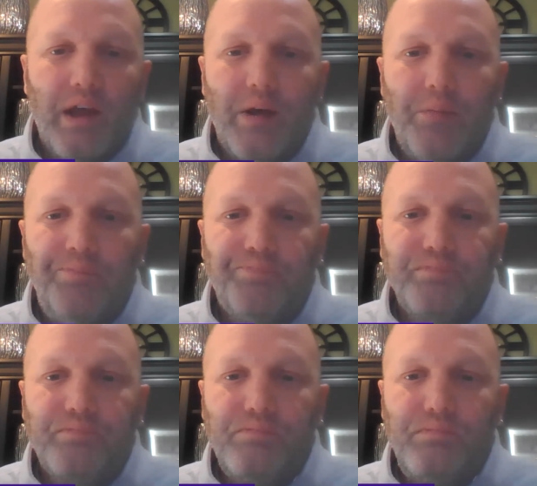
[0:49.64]
um,
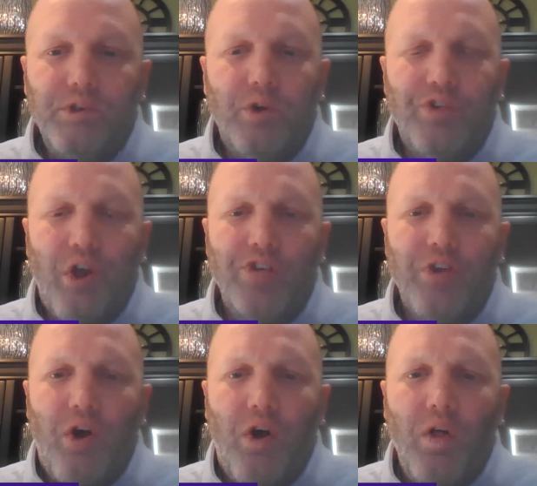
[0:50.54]
you know, it's
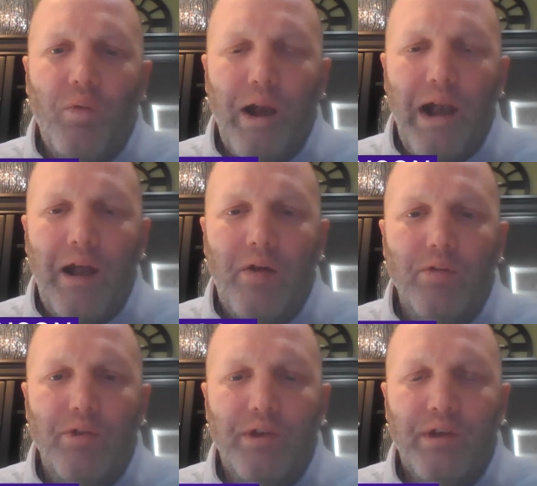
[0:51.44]
it's all
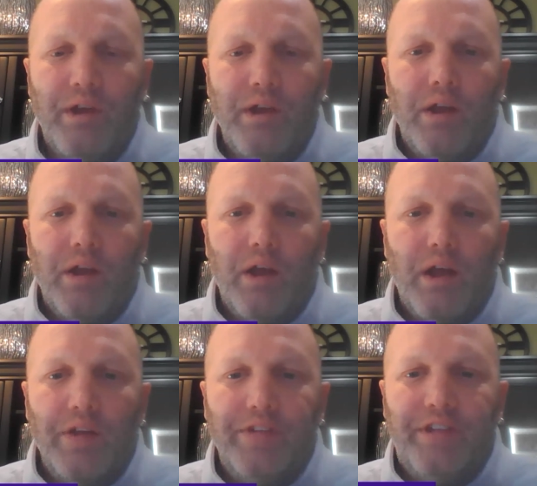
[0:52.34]
around
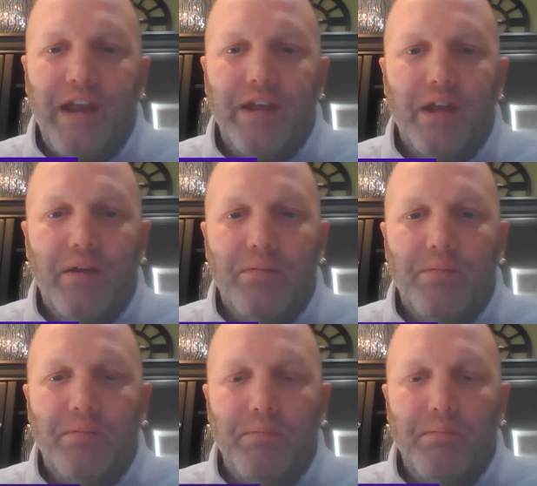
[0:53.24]
uh, data
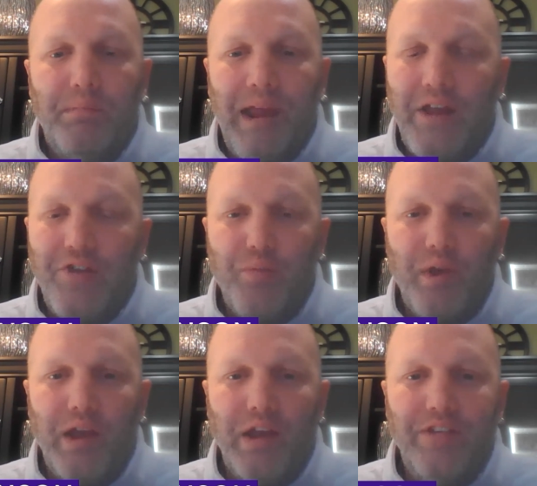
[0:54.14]

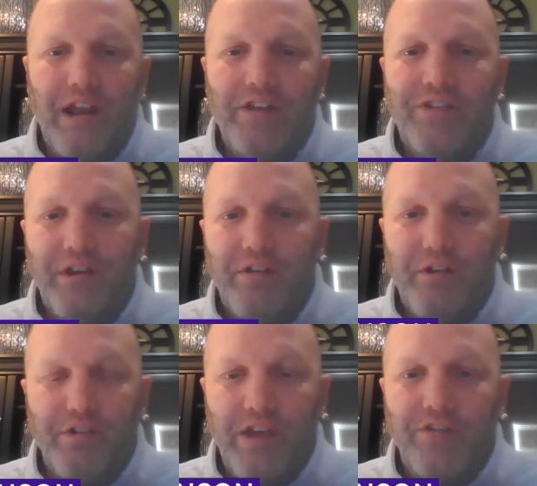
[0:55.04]
management and data
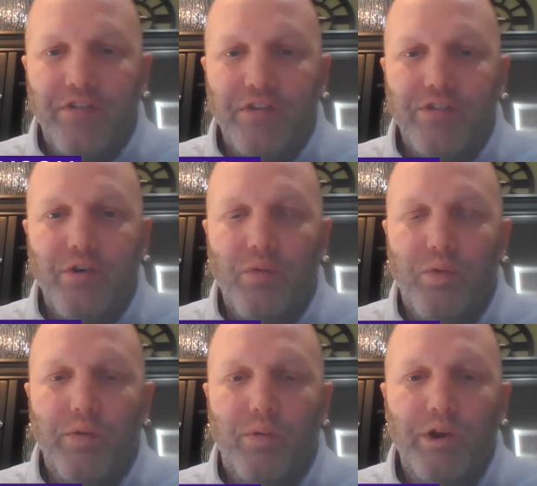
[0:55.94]
synchronization. So
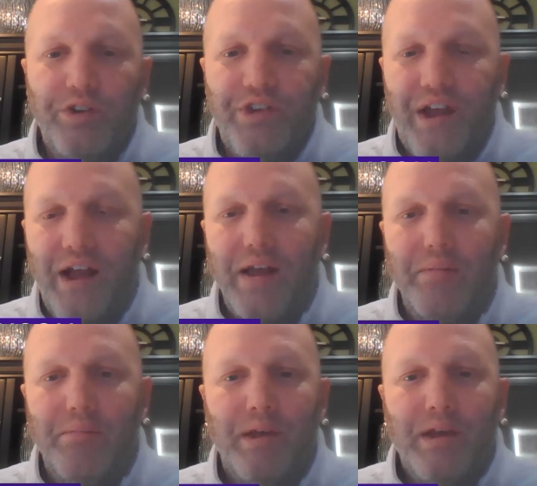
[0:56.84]
re- real
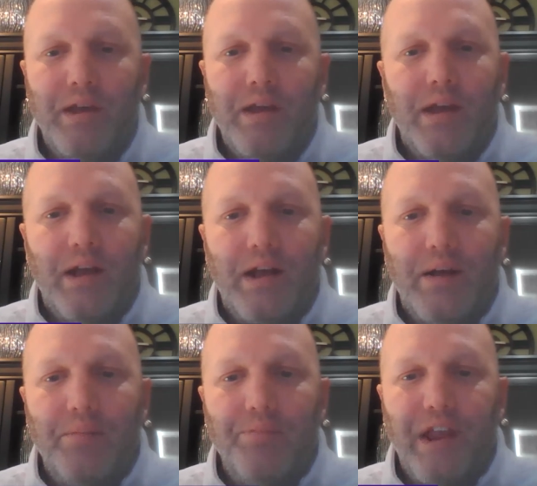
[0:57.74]
time
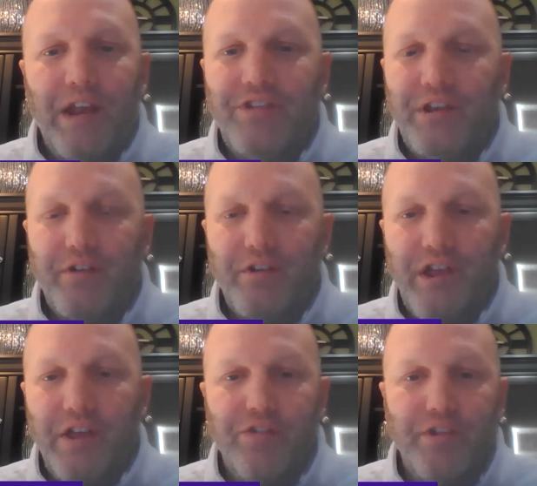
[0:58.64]
um, data
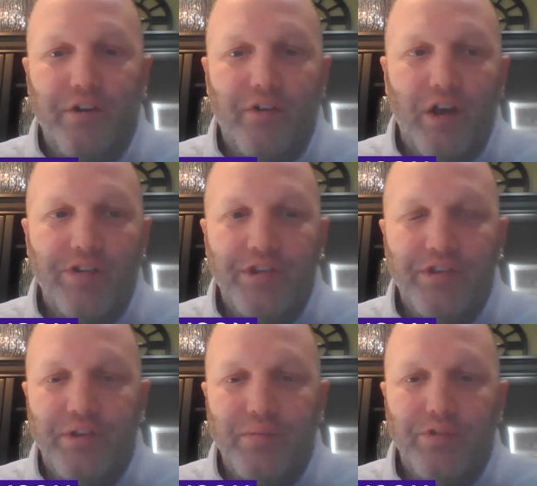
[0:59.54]
synchronization across
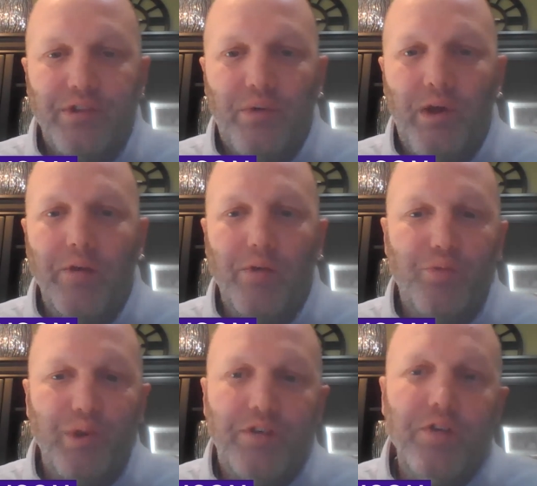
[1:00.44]
systems, and the way in
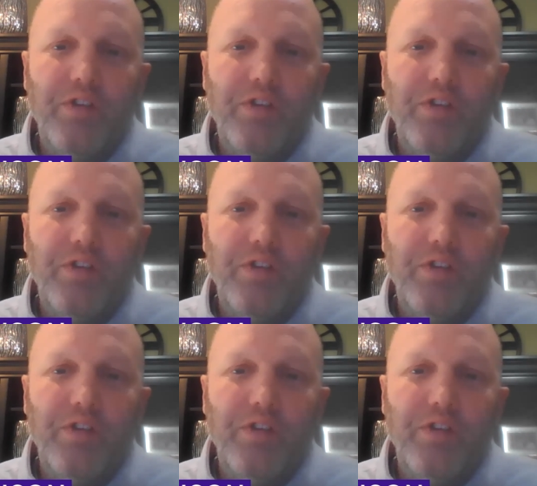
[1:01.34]
which